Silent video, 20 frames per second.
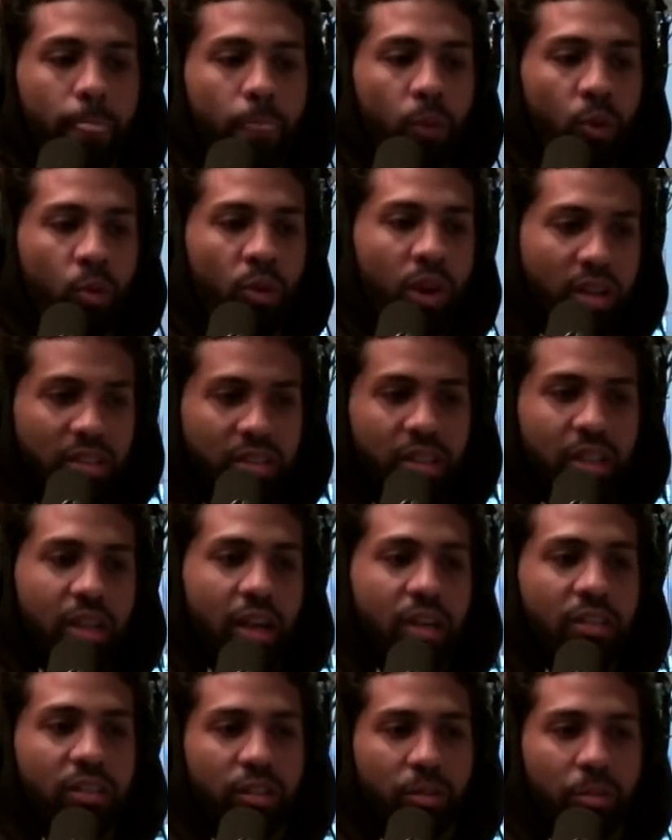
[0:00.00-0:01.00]
When I said I
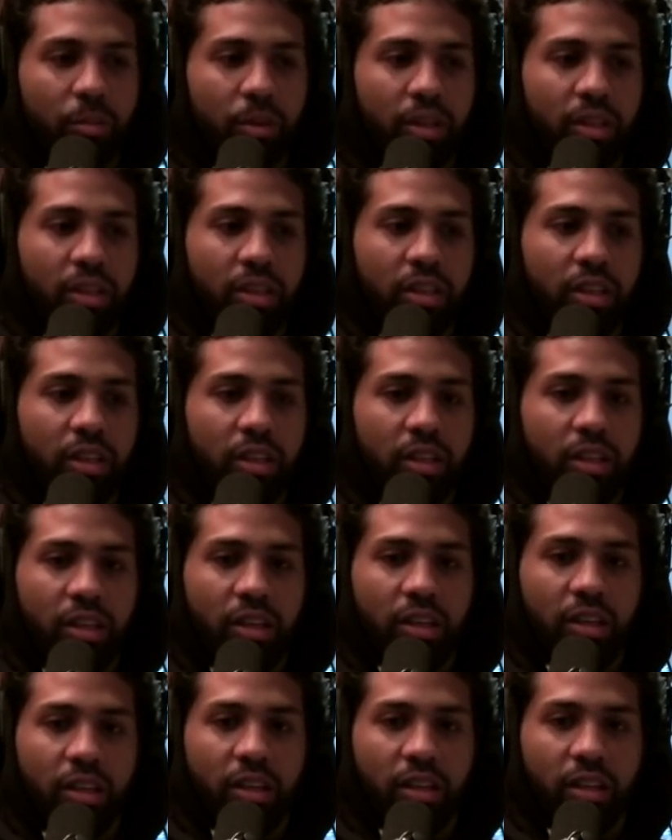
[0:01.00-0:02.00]
took money
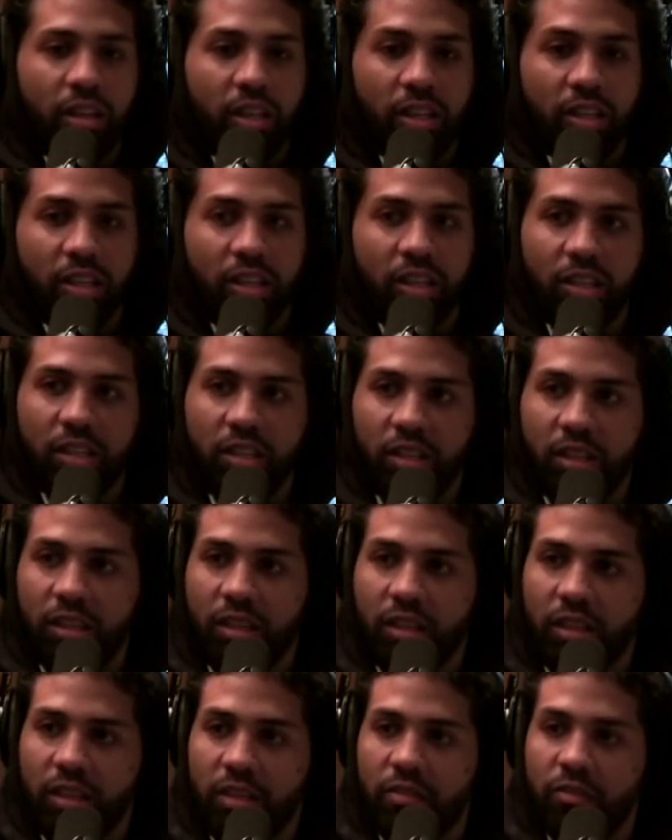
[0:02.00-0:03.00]
Uh, illegally
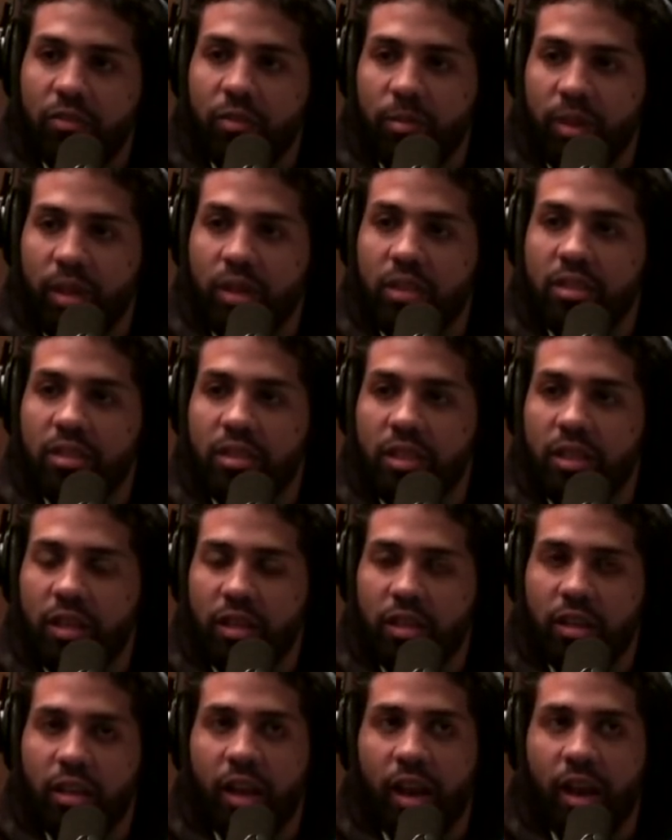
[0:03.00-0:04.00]
from the N C A A.
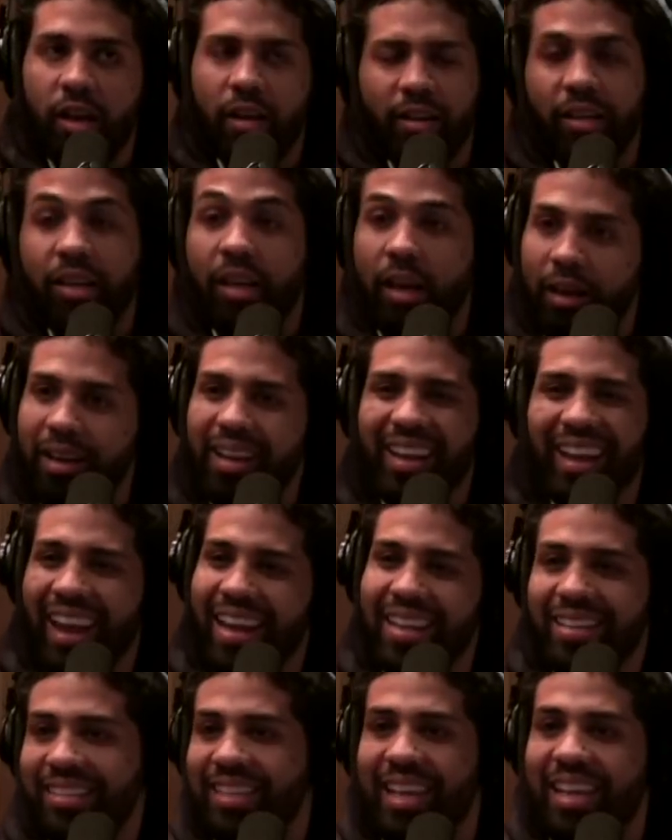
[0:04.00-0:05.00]
Uh, I, I
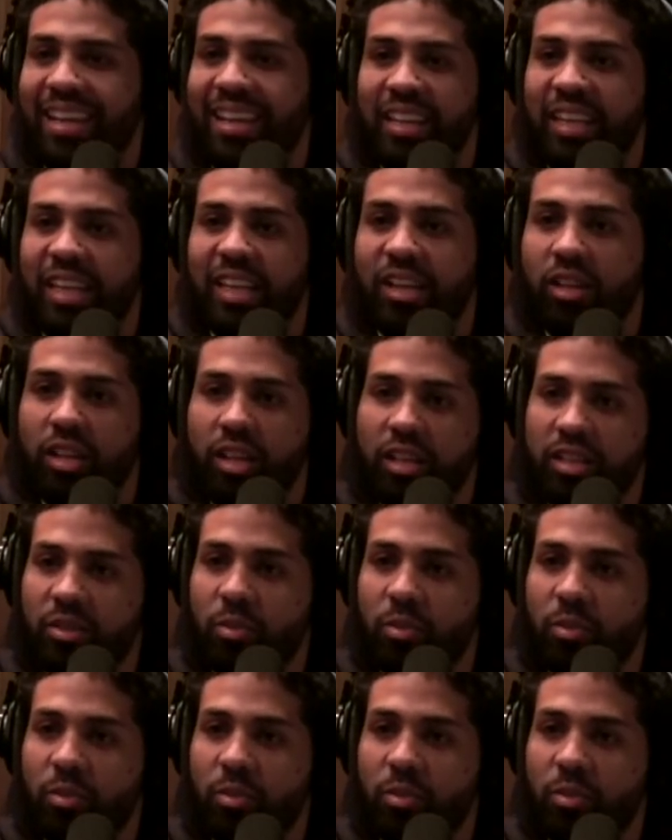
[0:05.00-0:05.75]
hate saying illegally because